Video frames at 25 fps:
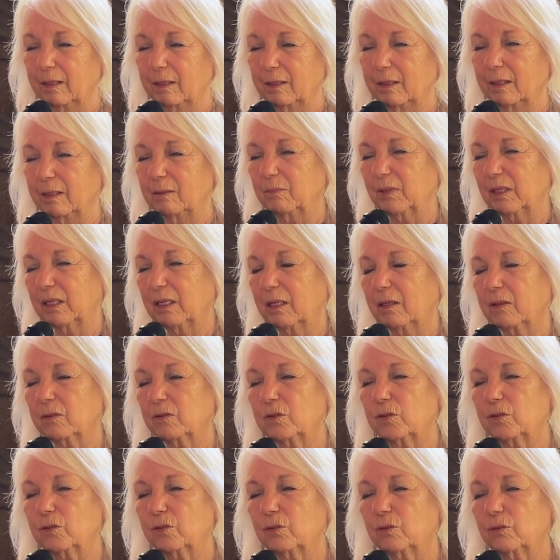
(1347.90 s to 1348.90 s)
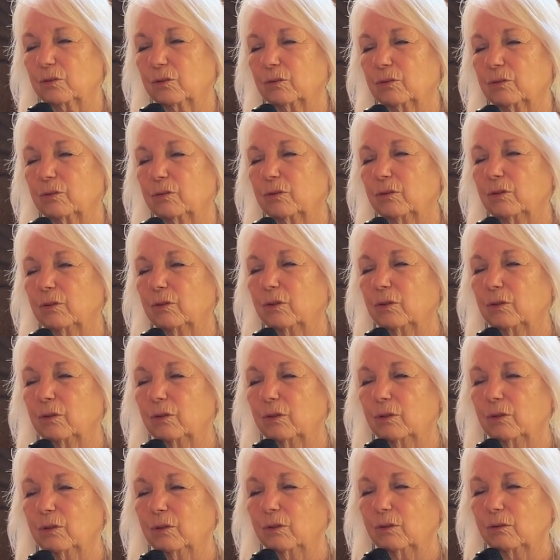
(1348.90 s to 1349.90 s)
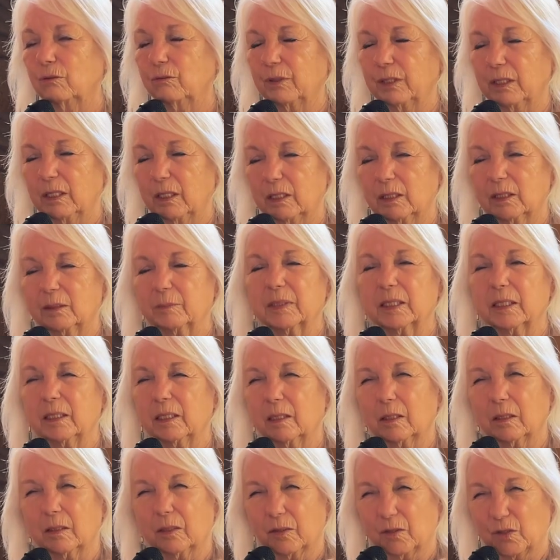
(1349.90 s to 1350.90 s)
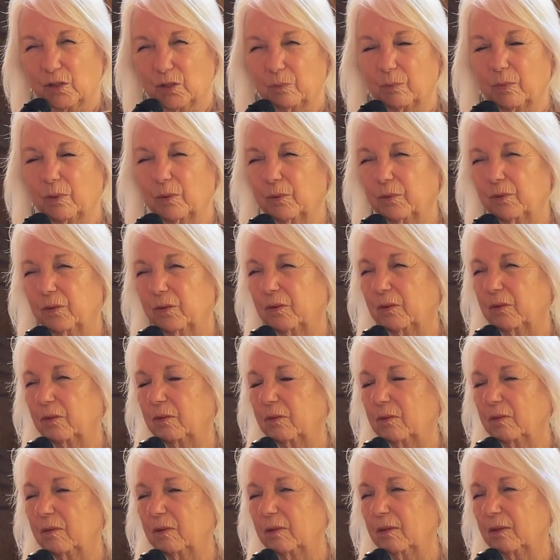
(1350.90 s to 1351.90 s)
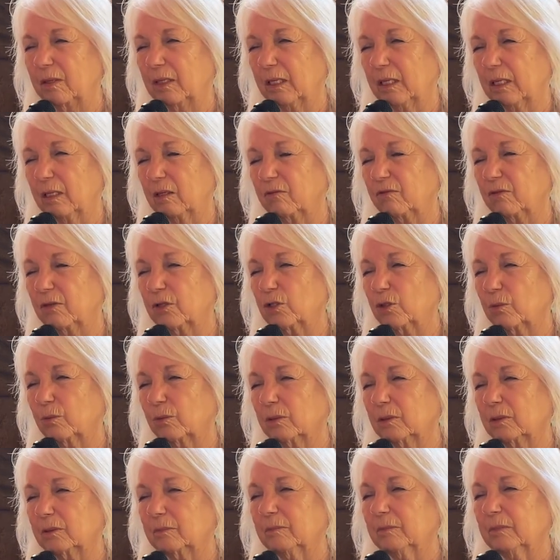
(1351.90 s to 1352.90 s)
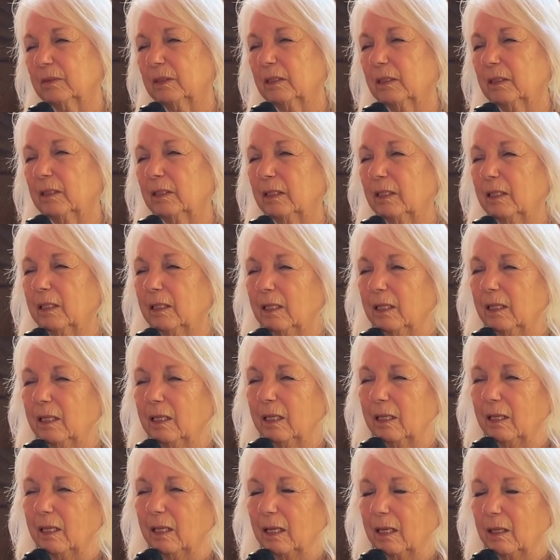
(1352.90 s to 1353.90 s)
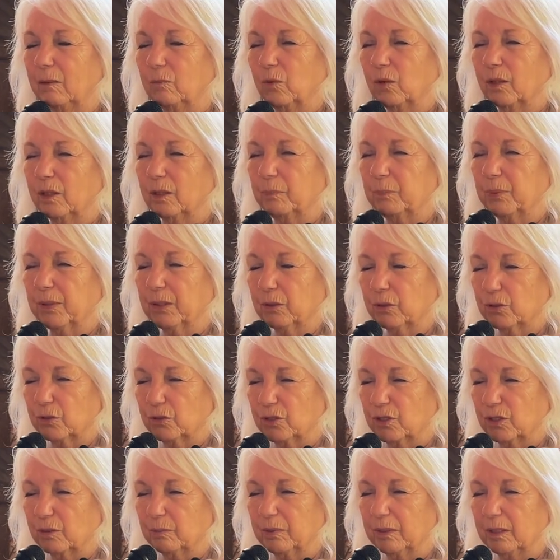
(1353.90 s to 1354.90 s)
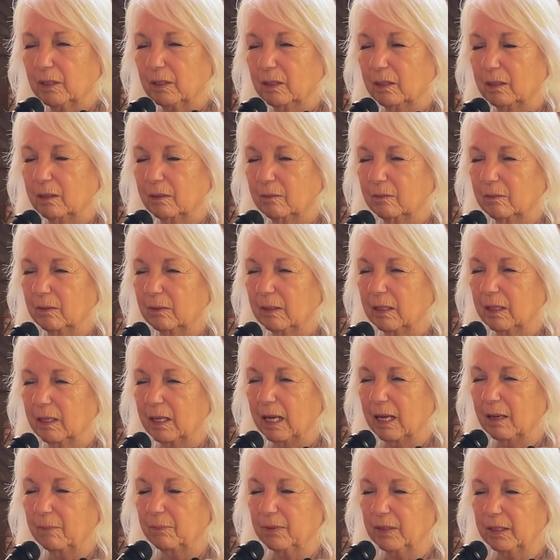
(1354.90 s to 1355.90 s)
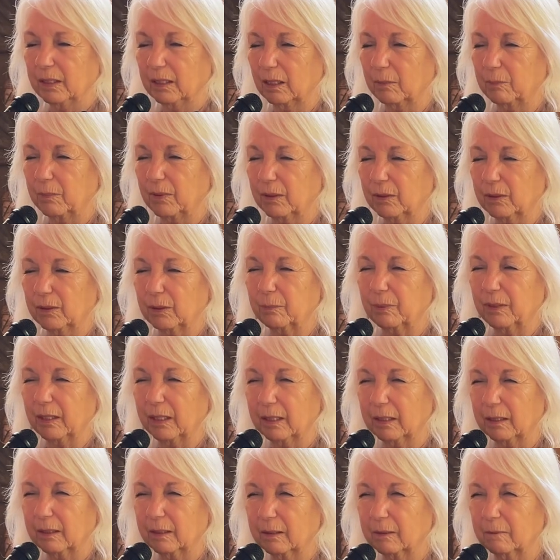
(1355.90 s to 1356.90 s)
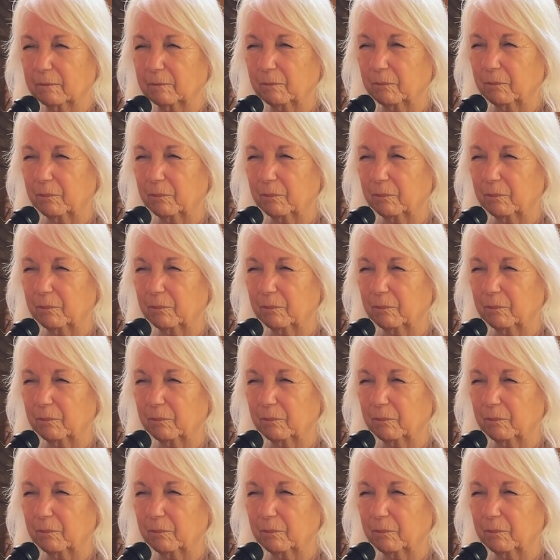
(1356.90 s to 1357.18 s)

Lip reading: then begins to reharmonize both the individual and what appears to be happening upon the planet.